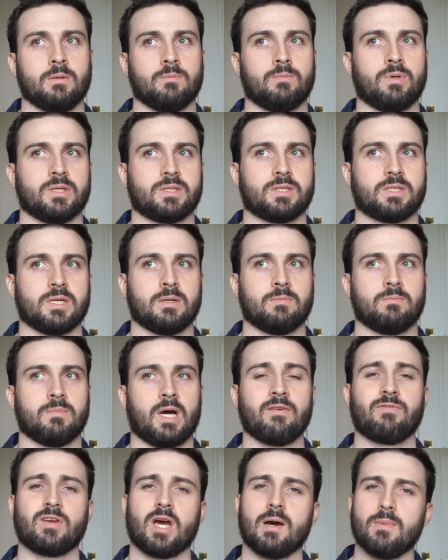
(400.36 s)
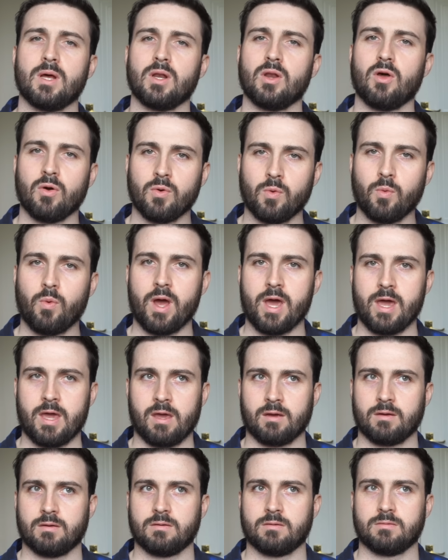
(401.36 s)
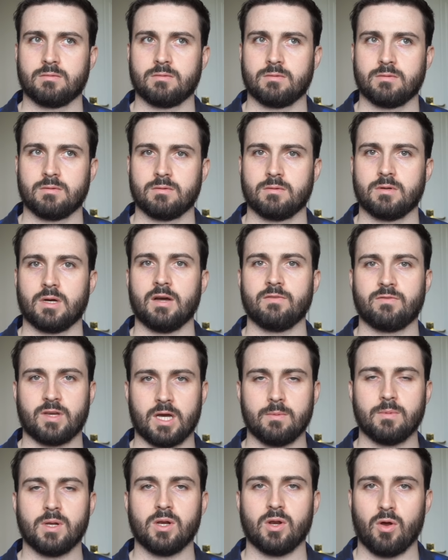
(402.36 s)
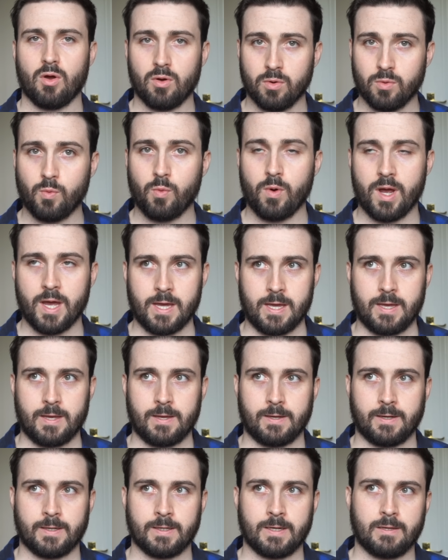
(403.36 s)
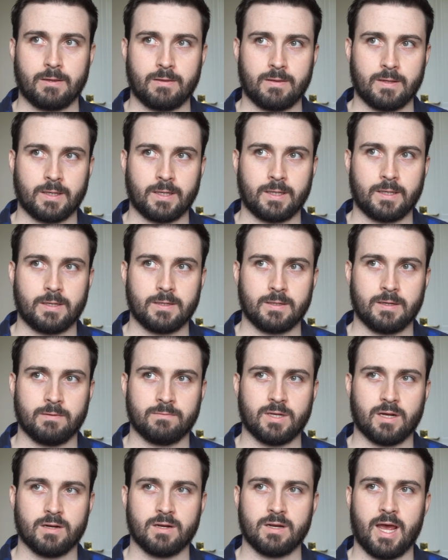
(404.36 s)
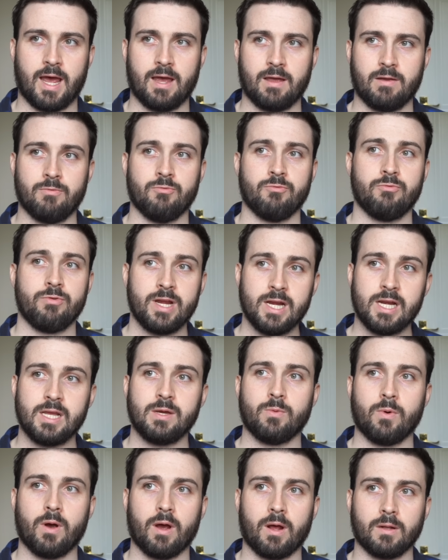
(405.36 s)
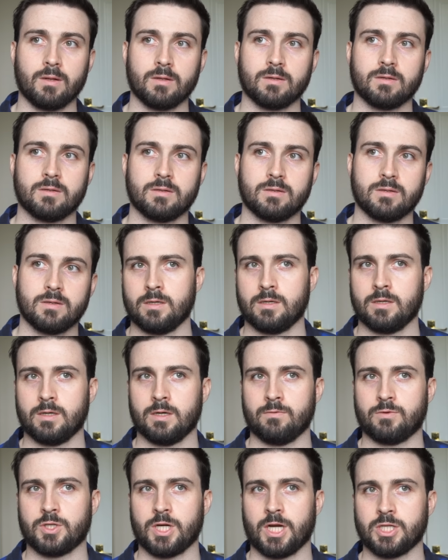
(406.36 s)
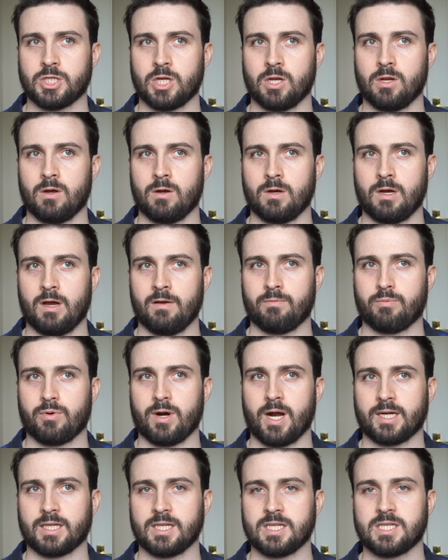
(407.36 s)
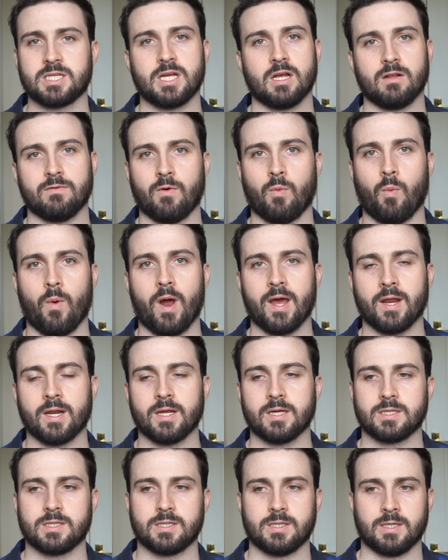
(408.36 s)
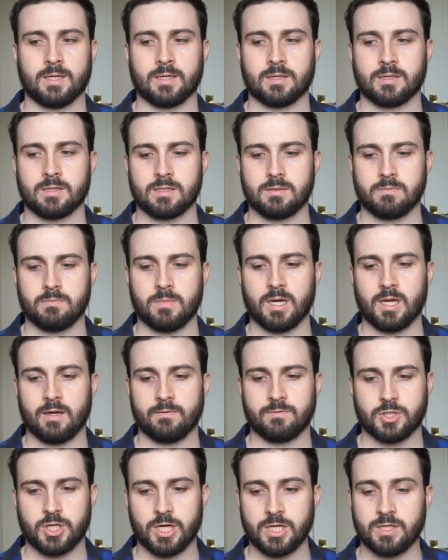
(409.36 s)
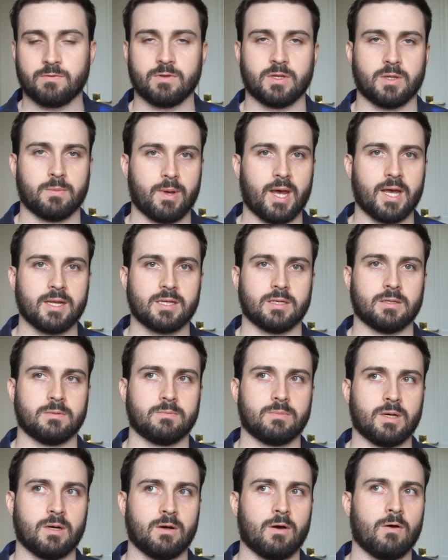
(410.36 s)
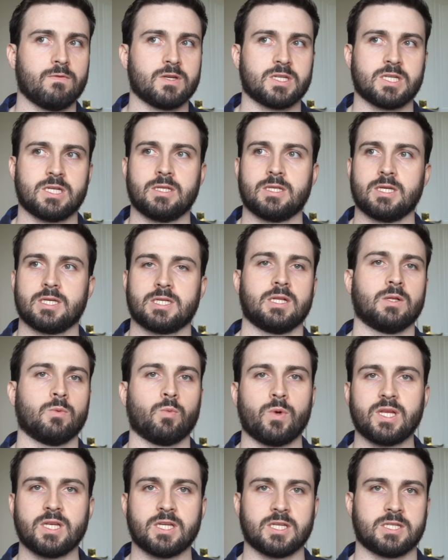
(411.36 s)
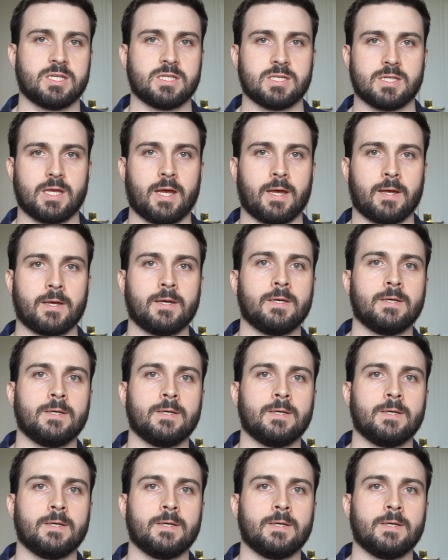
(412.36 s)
But I've come a long way. And I think I've done really well. I've changed a lot. I've practiced self-awareness, and my life's changed for the better, but obviously there's still weaknesses there.